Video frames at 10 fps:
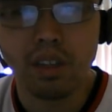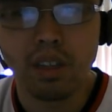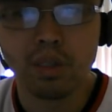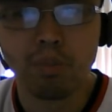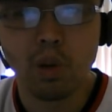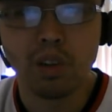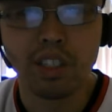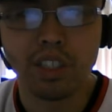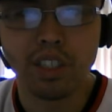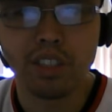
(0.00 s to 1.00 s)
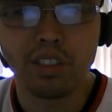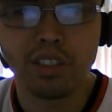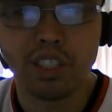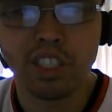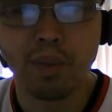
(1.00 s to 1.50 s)
is more than
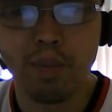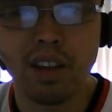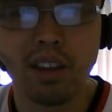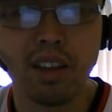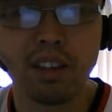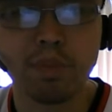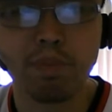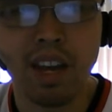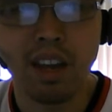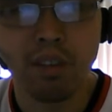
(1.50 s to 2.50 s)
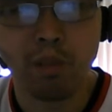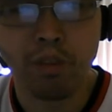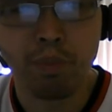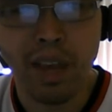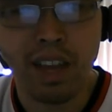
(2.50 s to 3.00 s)
just cement heads
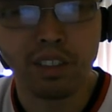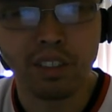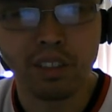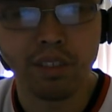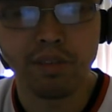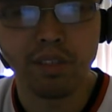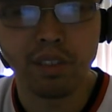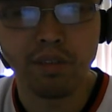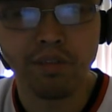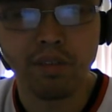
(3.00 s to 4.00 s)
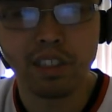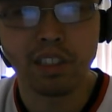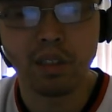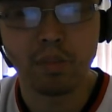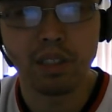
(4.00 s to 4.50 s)
with badges,
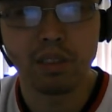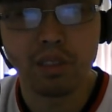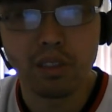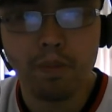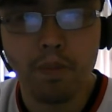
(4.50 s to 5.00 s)
flexing their muscles.